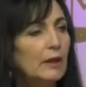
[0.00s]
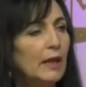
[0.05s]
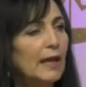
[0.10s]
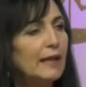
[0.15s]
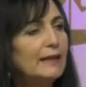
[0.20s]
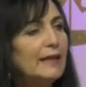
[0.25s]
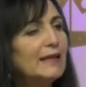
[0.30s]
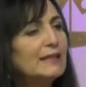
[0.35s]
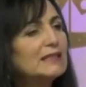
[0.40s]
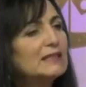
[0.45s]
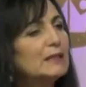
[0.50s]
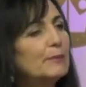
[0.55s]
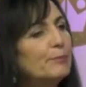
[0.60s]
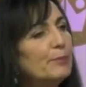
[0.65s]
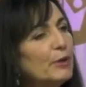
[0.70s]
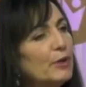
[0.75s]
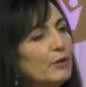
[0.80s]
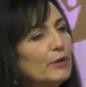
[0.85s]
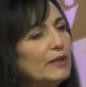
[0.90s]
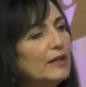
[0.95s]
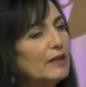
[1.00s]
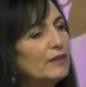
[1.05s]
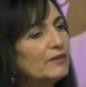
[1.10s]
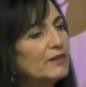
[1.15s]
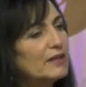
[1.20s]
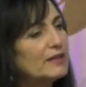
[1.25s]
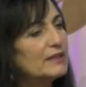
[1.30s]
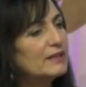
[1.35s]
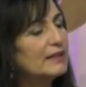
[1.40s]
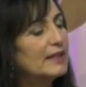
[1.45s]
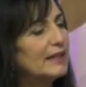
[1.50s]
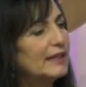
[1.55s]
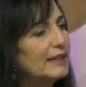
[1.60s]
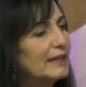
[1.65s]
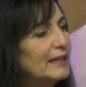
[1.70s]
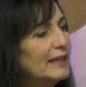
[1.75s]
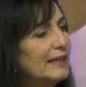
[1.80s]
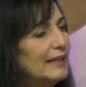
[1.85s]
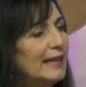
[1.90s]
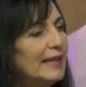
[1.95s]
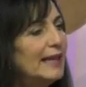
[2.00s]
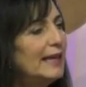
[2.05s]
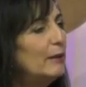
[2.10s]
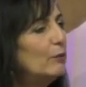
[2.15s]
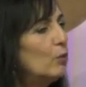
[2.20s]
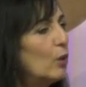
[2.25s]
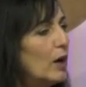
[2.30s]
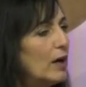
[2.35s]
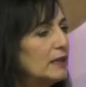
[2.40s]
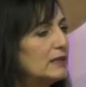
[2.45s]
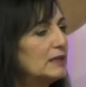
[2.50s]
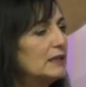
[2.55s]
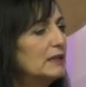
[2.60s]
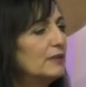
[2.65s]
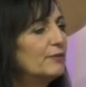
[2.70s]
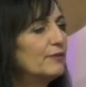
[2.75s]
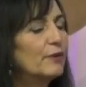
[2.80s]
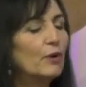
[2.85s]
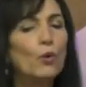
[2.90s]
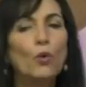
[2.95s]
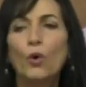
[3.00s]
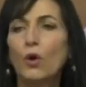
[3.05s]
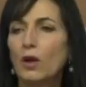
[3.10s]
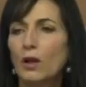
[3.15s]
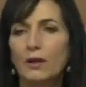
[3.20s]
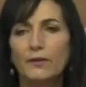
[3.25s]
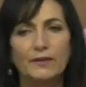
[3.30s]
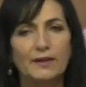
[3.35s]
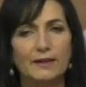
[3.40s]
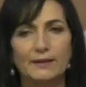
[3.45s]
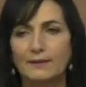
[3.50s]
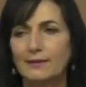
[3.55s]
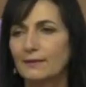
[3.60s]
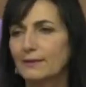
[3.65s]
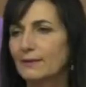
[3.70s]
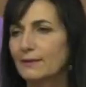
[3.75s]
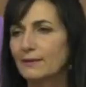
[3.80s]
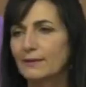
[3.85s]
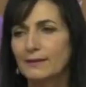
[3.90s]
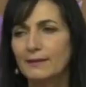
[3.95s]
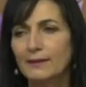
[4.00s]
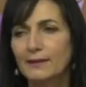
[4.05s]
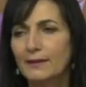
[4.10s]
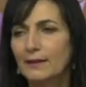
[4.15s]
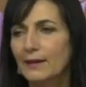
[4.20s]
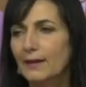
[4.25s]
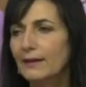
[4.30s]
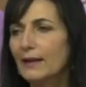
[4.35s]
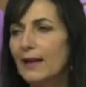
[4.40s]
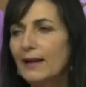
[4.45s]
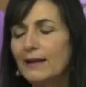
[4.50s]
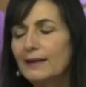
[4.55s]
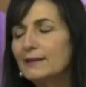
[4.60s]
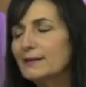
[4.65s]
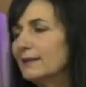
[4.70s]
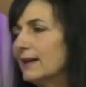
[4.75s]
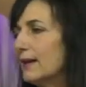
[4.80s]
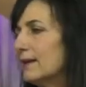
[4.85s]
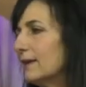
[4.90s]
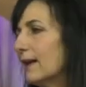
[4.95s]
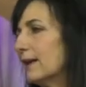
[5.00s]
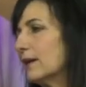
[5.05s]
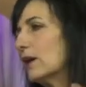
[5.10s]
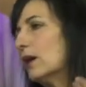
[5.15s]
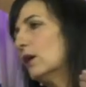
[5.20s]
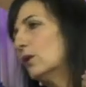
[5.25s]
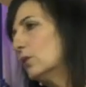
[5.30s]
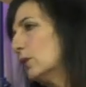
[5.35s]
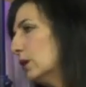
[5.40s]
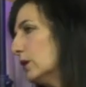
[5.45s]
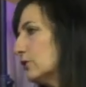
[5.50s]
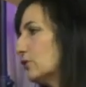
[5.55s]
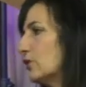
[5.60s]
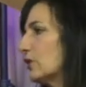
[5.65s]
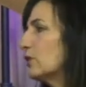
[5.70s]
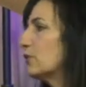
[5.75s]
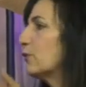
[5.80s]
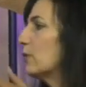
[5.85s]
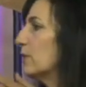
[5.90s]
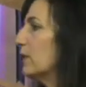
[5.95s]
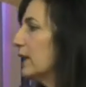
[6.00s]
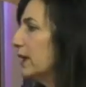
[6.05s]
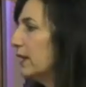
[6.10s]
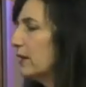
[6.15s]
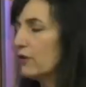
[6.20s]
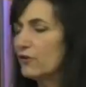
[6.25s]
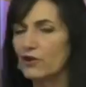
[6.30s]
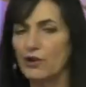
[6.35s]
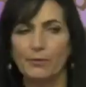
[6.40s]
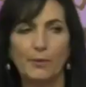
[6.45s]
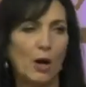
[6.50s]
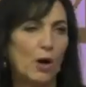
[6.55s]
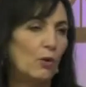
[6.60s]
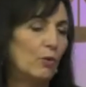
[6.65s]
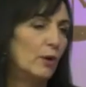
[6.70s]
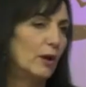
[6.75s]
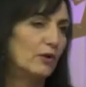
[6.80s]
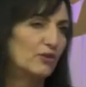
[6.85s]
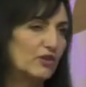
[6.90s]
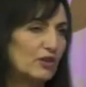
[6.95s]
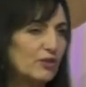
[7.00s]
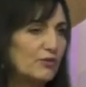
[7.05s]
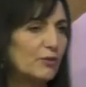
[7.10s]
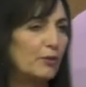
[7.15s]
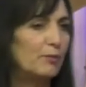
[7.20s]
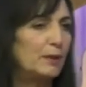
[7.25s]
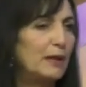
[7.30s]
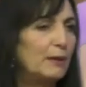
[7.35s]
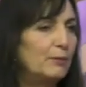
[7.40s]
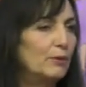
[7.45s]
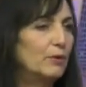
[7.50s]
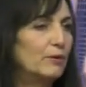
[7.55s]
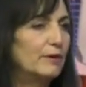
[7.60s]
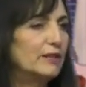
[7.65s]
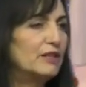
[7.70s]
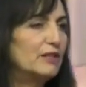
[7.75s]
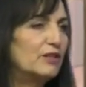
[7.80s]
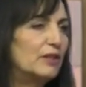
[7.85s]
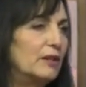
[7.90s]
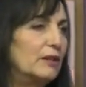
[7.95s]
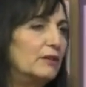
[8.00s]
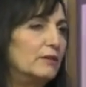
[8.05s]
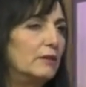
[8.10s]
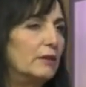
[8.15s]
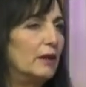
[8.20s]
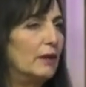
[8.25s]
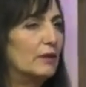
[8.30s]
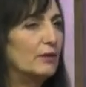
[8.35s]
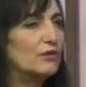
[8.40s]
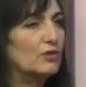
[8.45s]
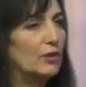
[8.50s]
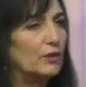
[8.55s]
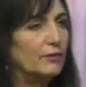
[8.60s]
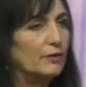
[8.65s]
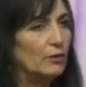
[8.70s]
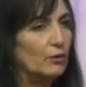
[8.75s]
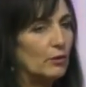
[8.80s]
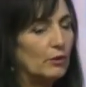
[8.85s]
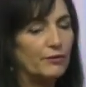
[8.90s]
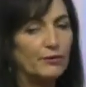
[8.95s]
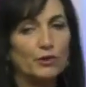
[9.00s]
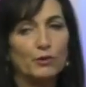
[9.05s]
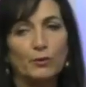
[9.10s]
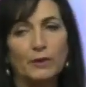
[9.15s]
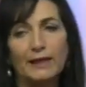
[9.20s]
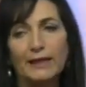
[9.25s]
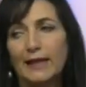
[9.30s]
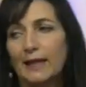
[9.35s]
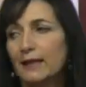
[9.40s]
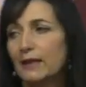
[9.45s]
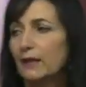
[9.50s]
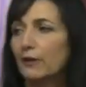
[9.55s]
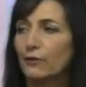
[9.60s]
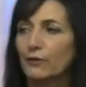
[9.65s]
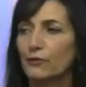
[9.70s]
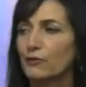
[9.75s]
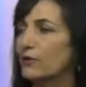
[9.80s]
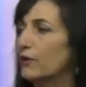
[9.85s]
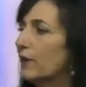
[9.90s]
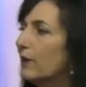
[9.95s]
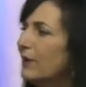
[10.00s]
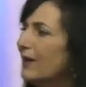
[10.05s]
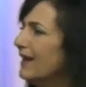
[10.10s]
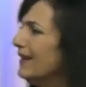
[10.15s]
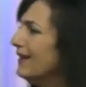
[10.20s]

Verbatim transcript: And that's the beauty of this thing. He wants it for all of us. Now, it's not like, oh, well, just for leadership. Oh, well, just for people who are in, in, you know, serving the Lord for twenty-eight years, you know.